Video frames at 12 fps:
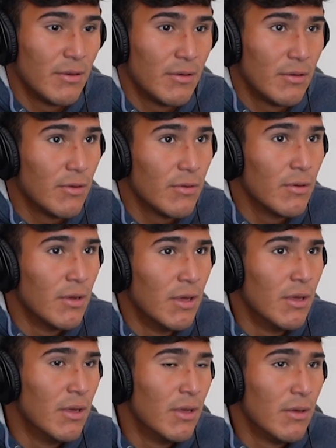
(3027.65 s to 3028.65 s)
you know,
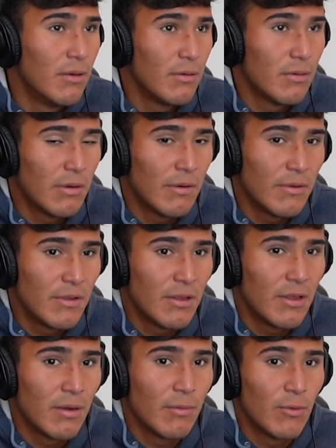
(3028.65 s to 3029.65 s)

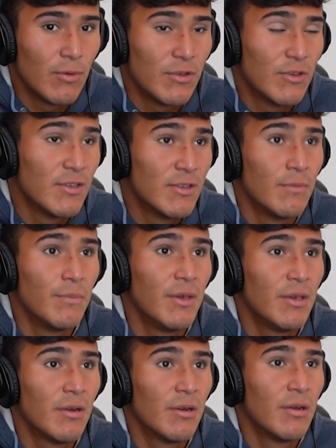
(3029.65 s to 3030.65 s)
everything that I'm doing just to be
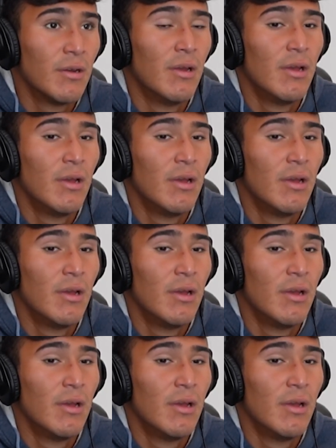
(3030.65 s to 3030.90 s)
here.